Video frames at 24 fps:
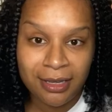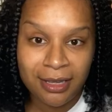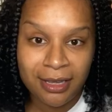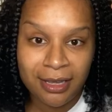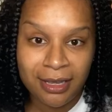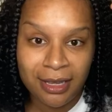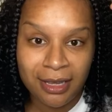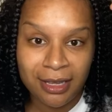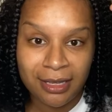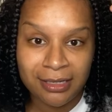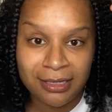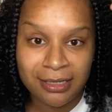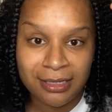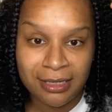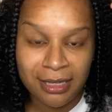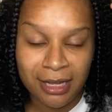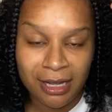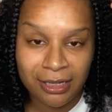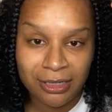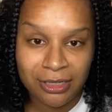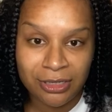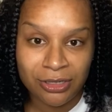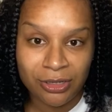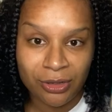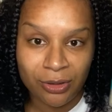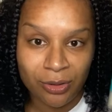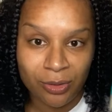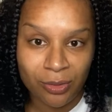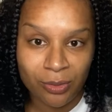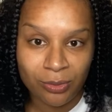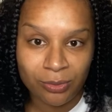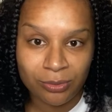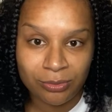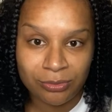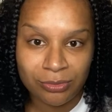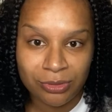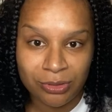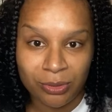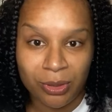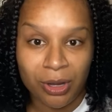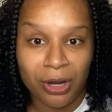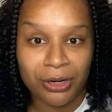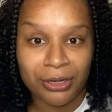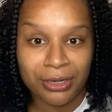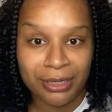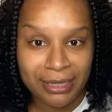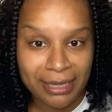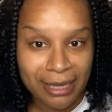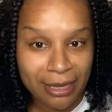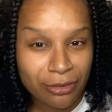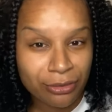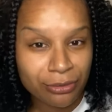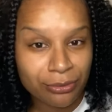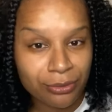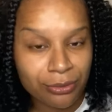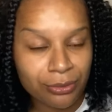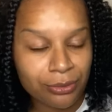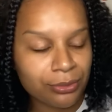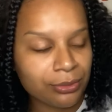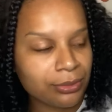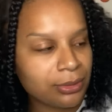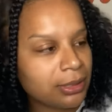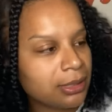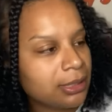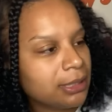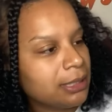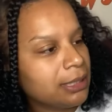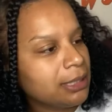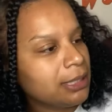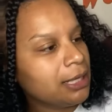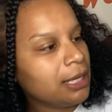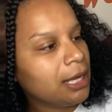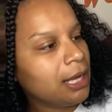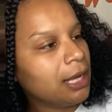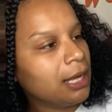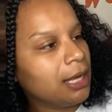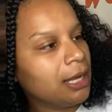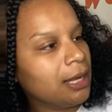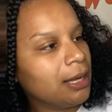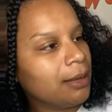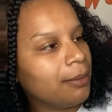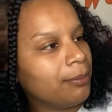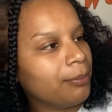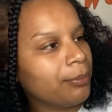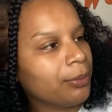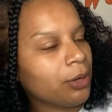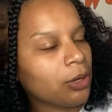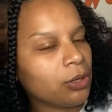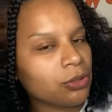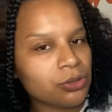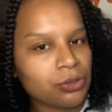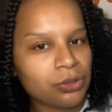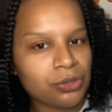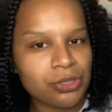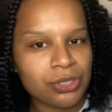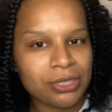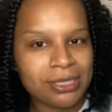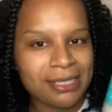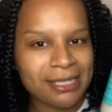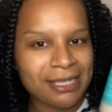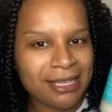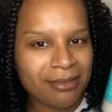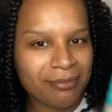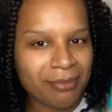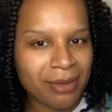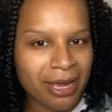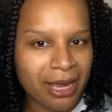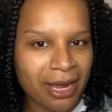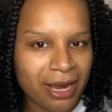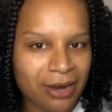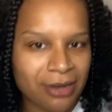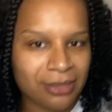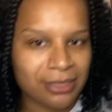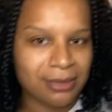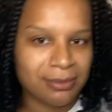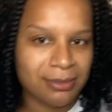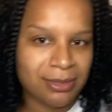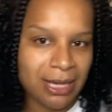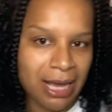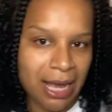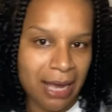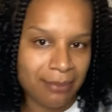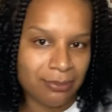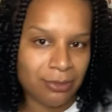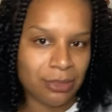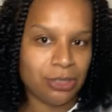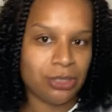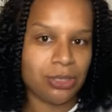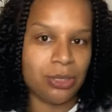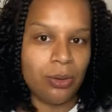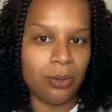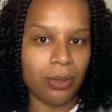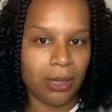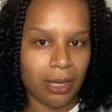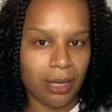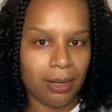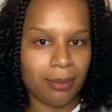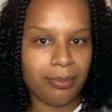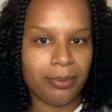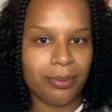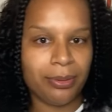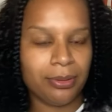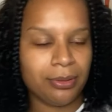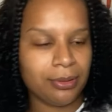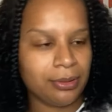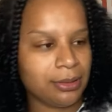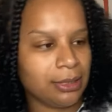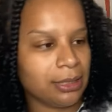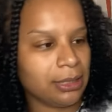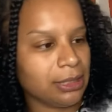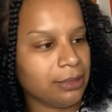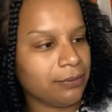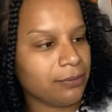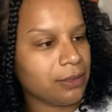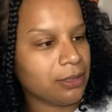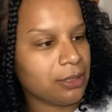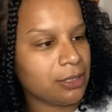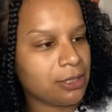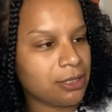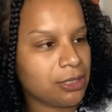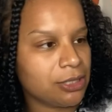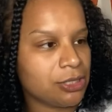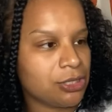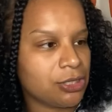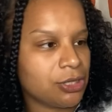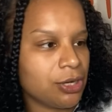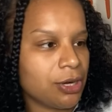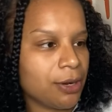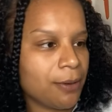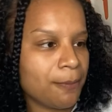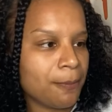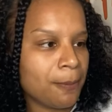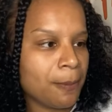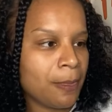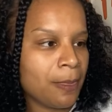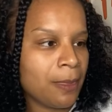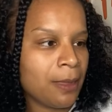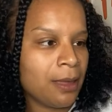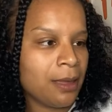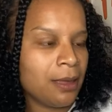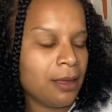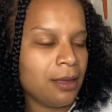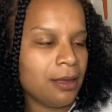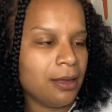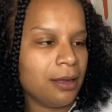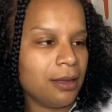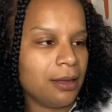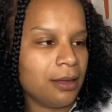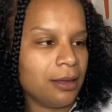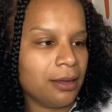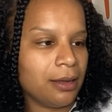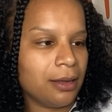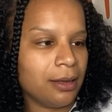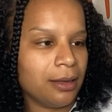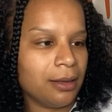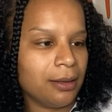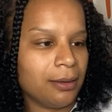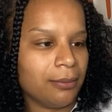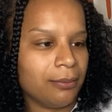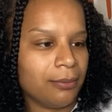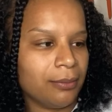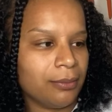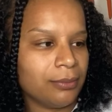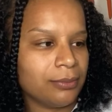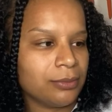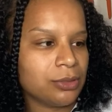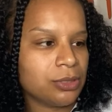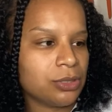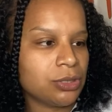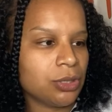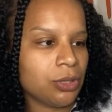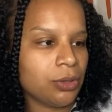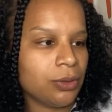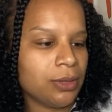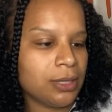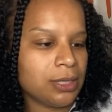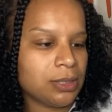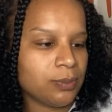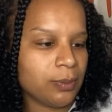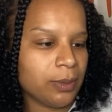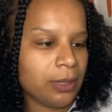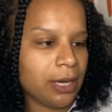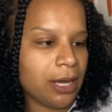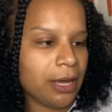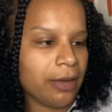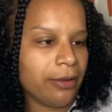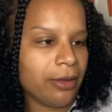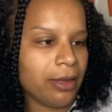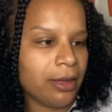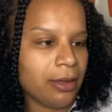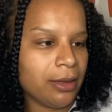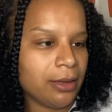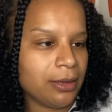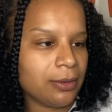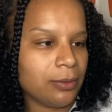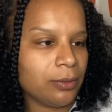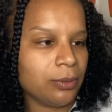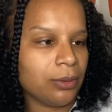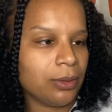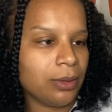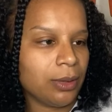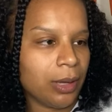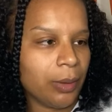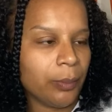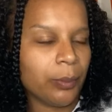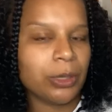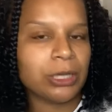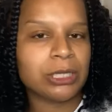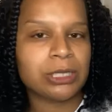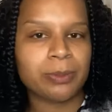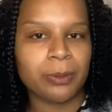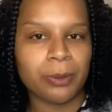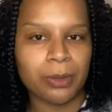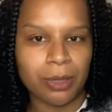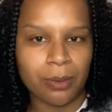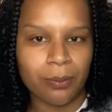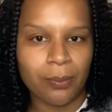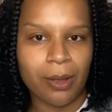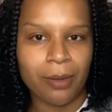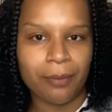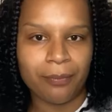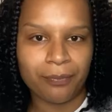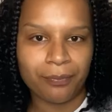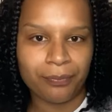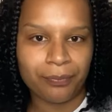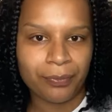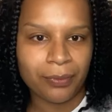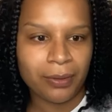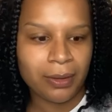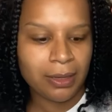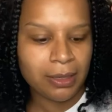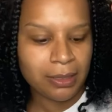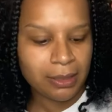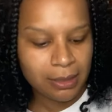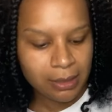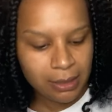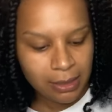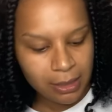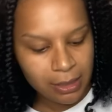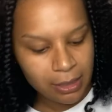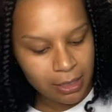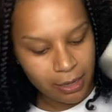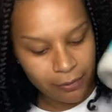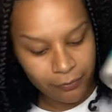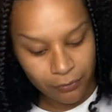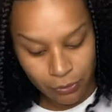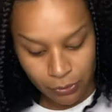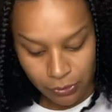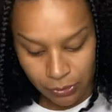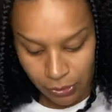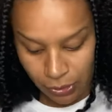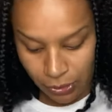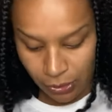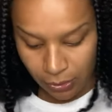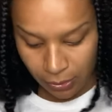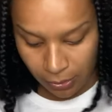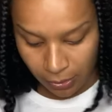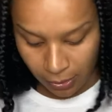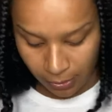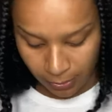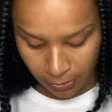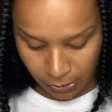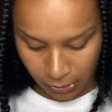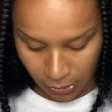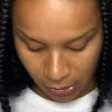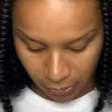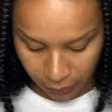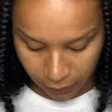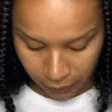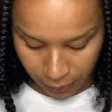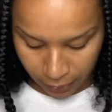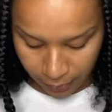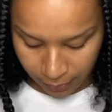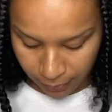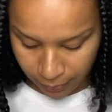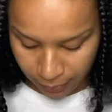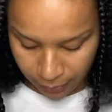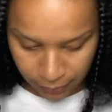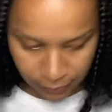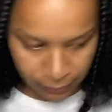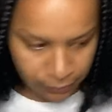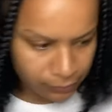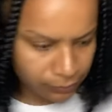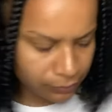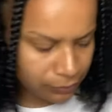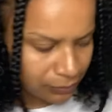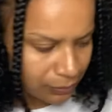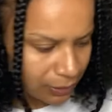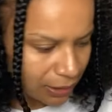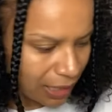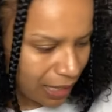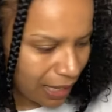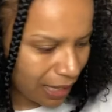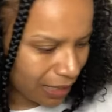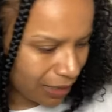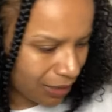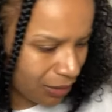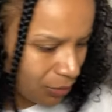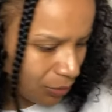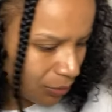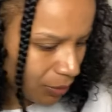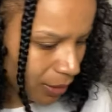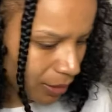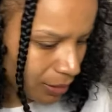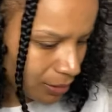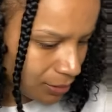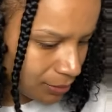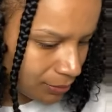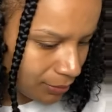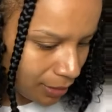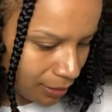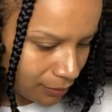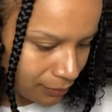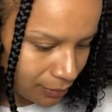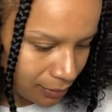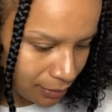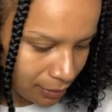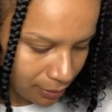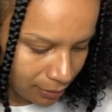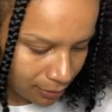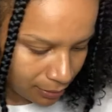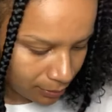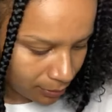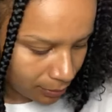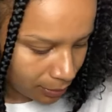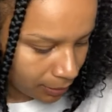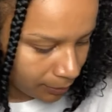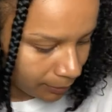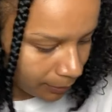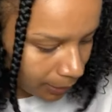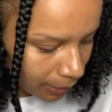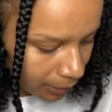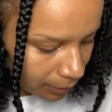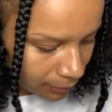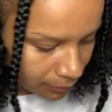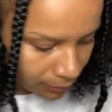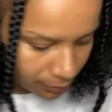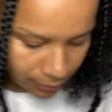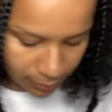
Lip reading: it's not so hard to get through. But also just to give my hair some time to soak up the leave-in conditioner. So this one, it works pretty well. I've used it almost all of it up. I do have another one, but I don't.